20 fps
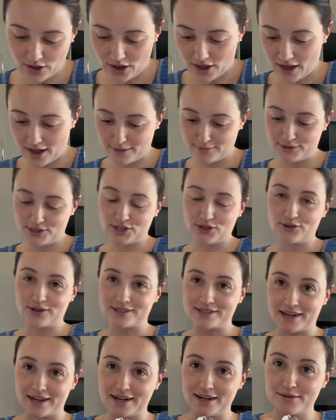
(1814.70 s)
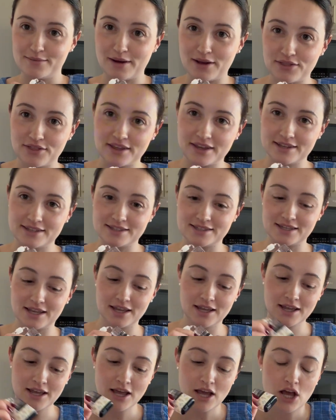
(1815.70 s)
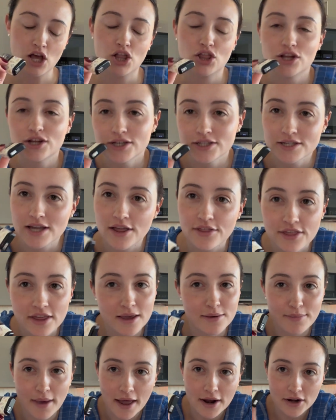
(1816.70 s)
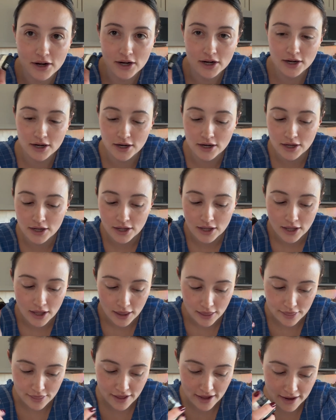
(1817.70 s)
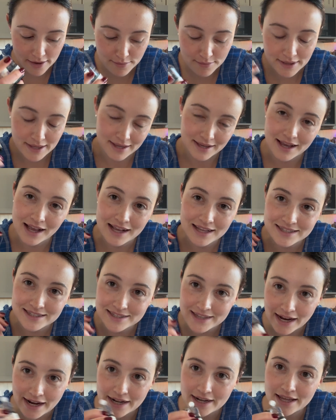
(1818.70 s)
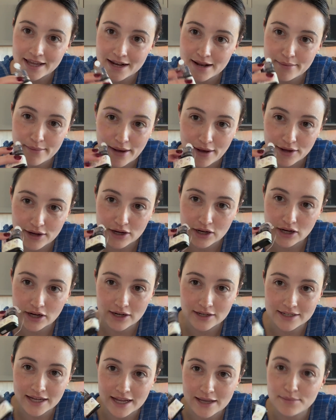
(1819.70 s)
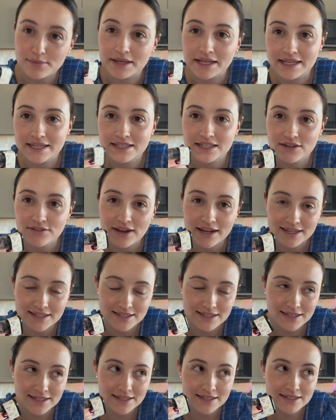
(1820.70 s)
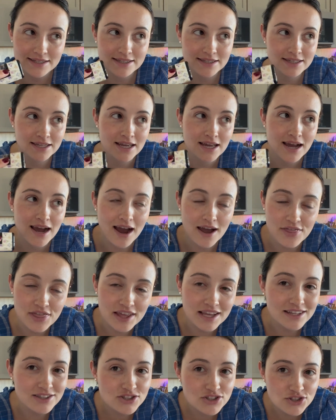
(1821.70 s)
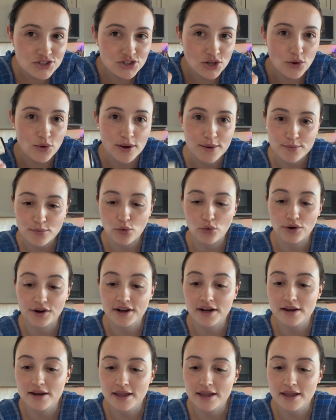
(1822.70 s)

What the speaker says: I'm so excited about this. There's nothing better than being excited about your diabetes devices. I think it's so important.